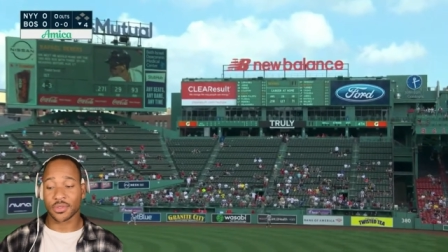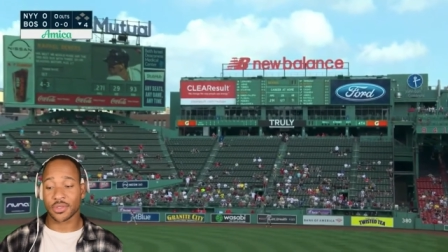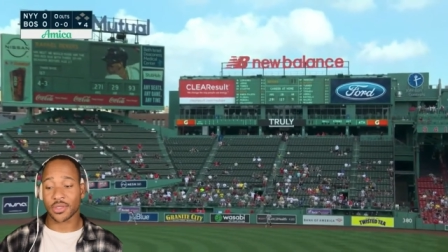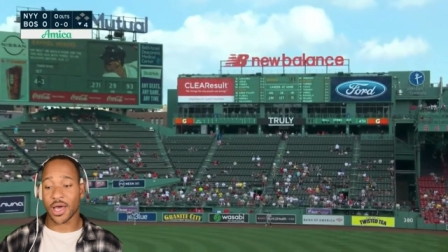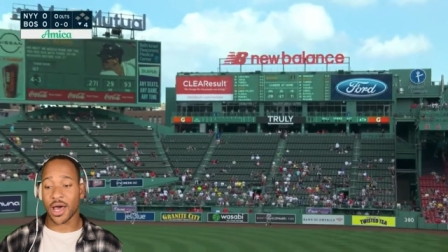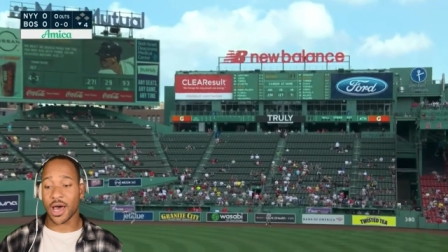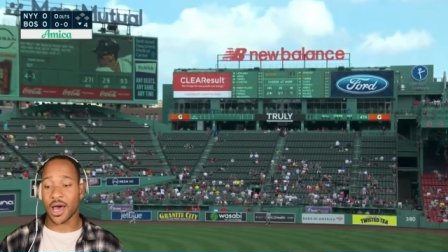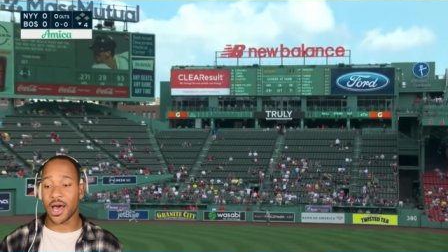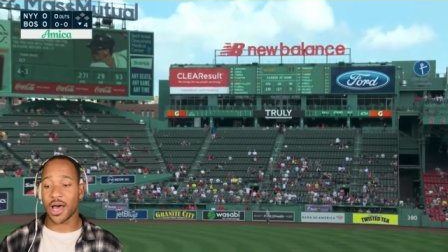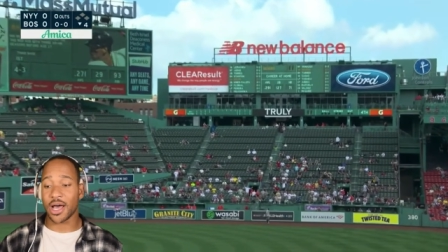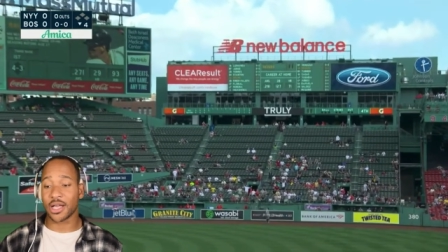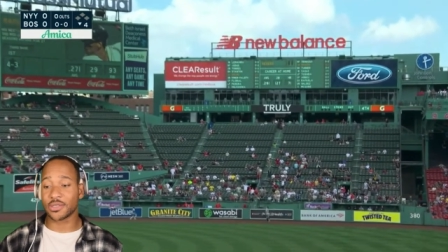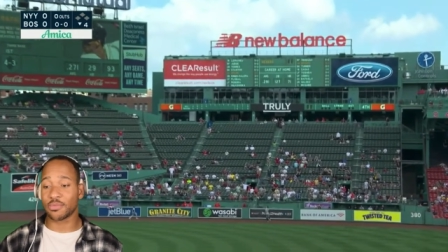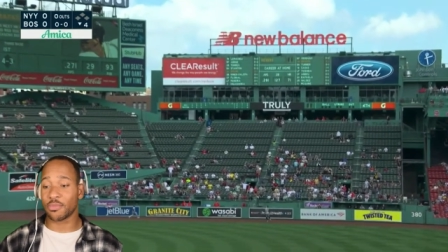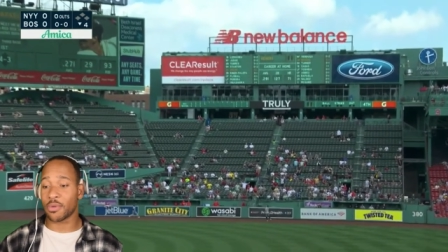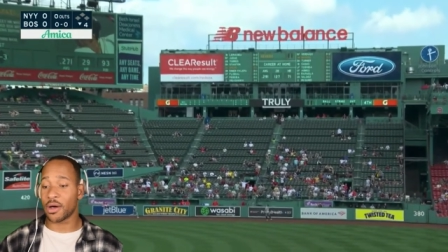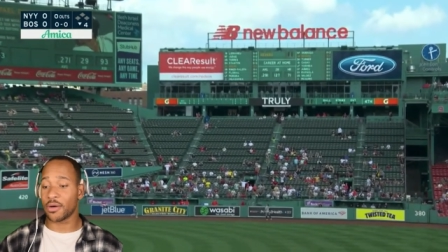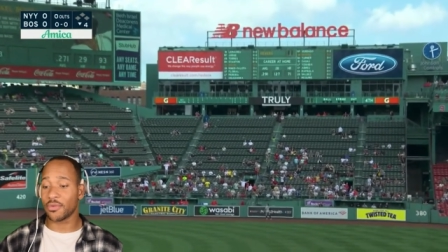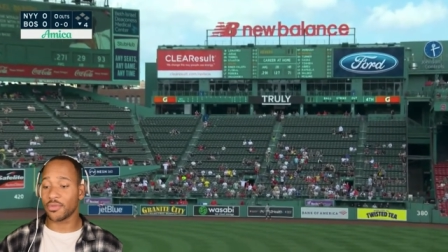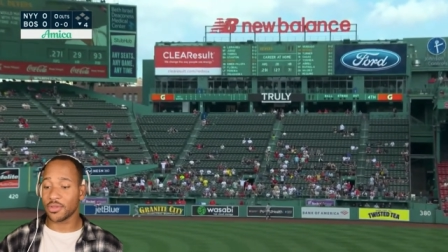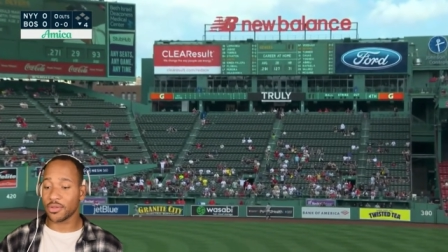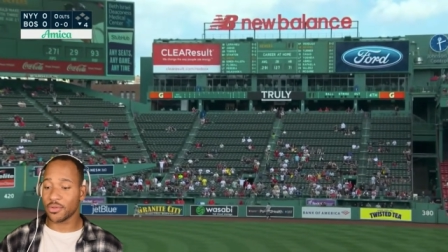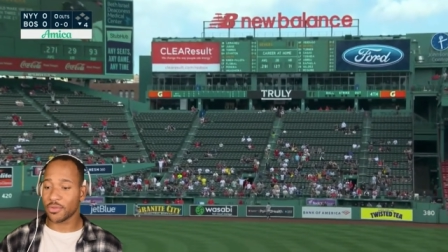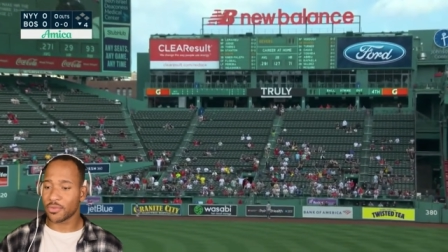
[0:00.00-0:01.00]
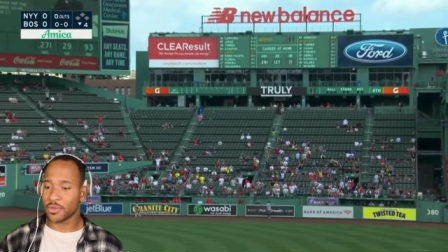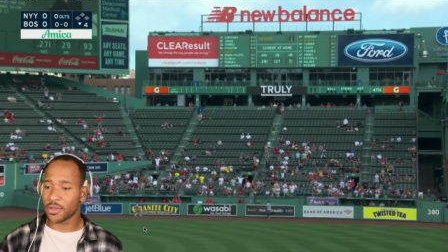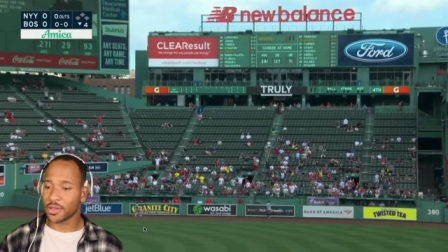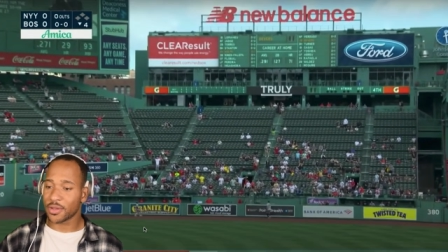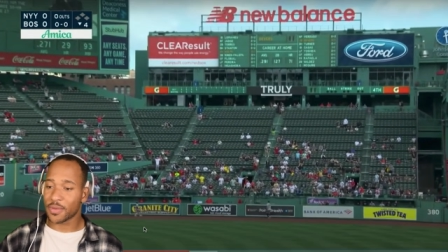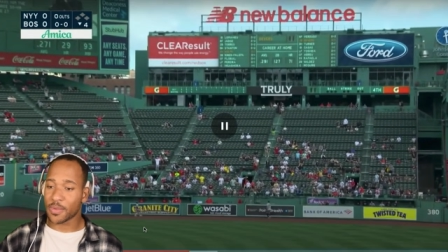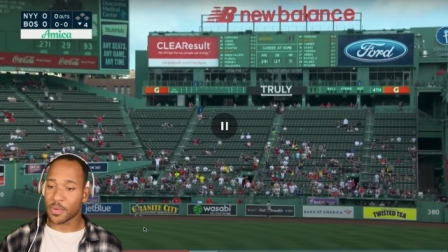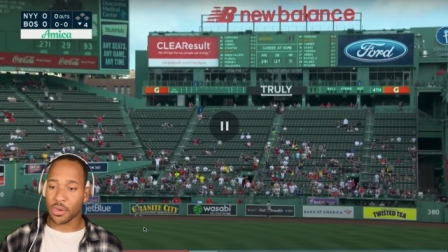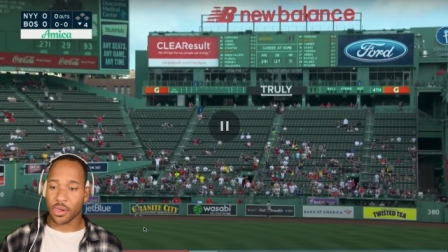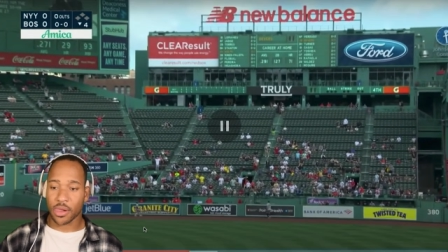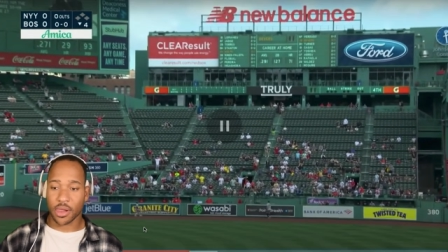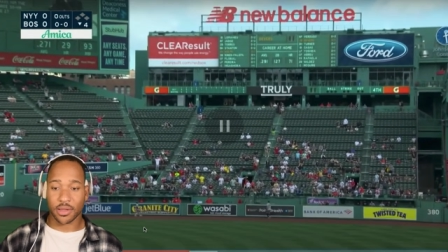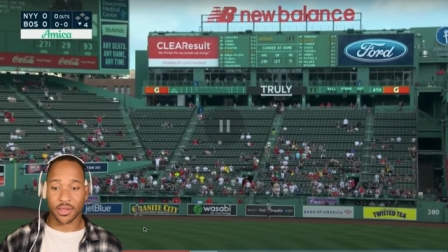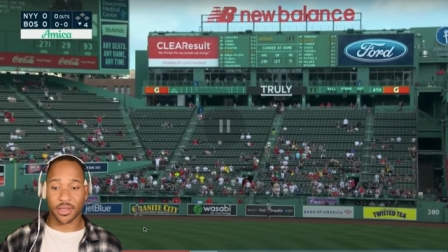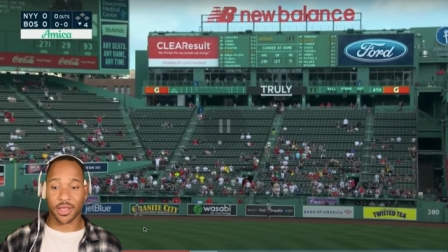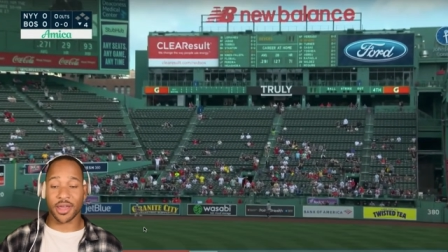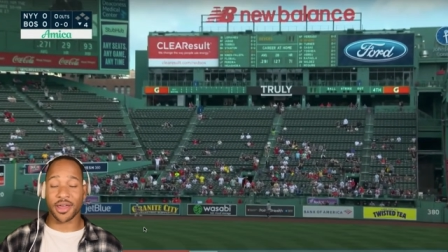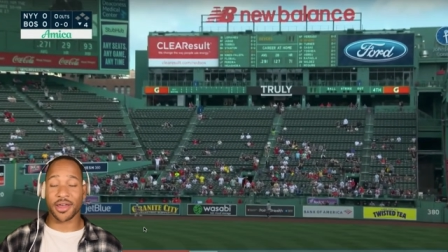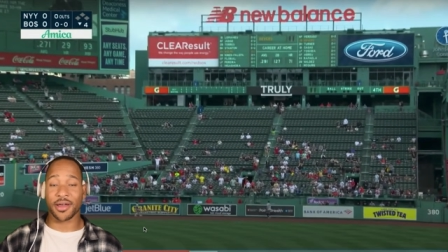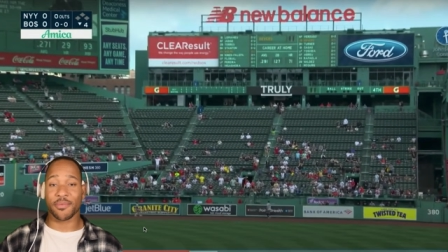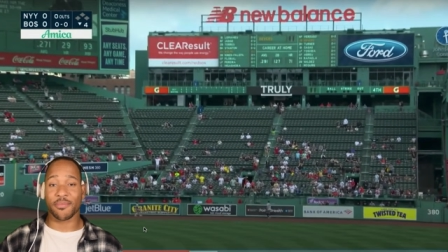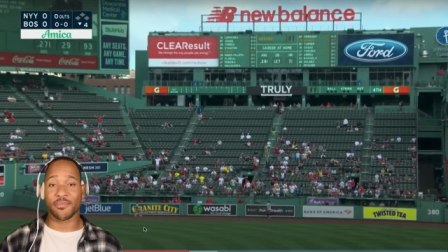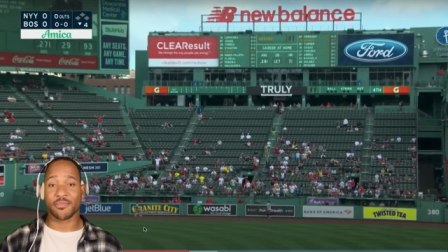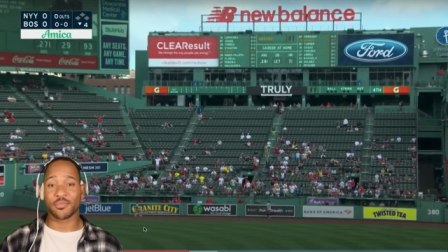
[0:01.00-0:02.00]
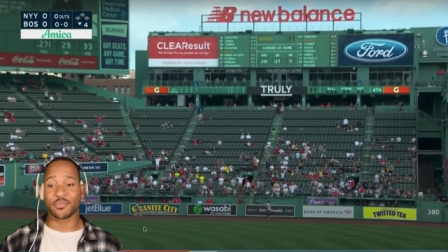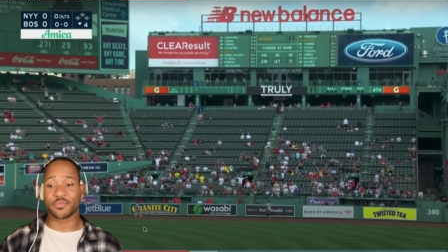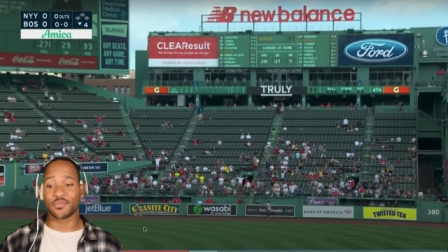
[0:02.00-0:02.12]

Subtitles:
That's my... Damn.